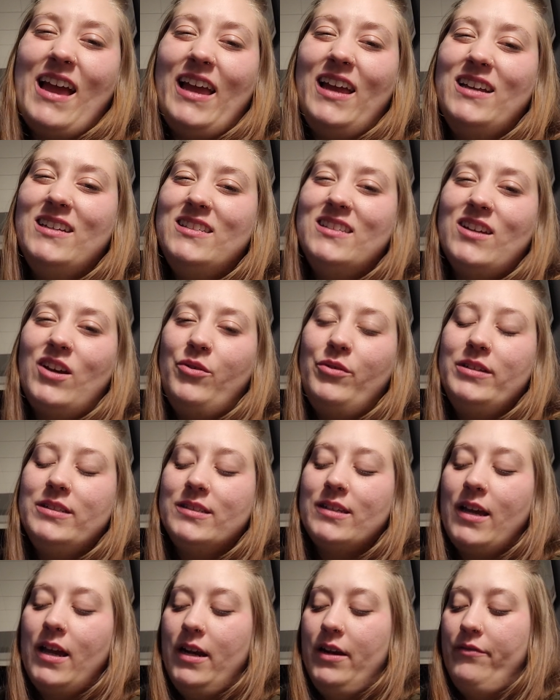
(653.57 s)
it's
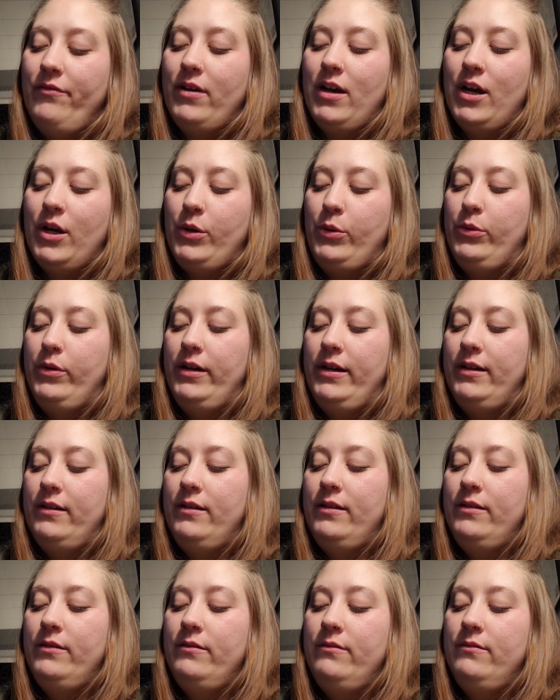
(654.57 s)
always kind of awkward.
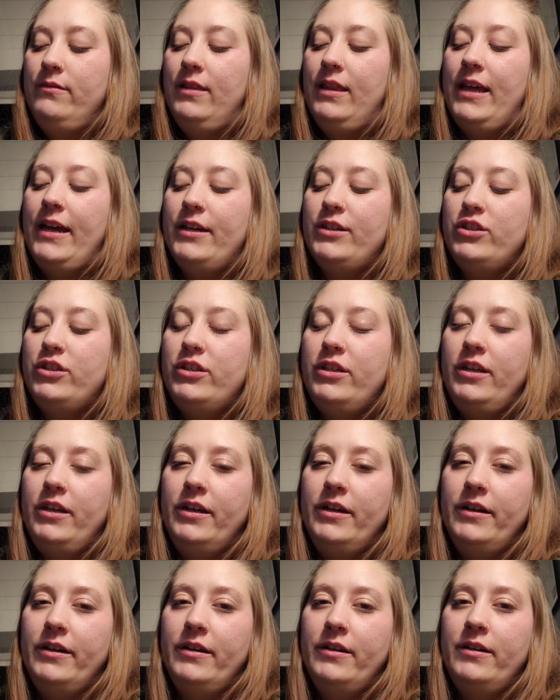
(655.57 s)
Last
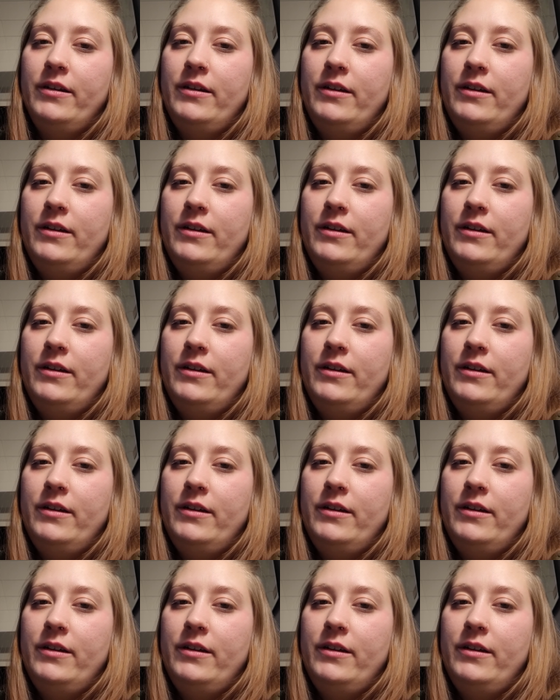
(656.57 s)
year,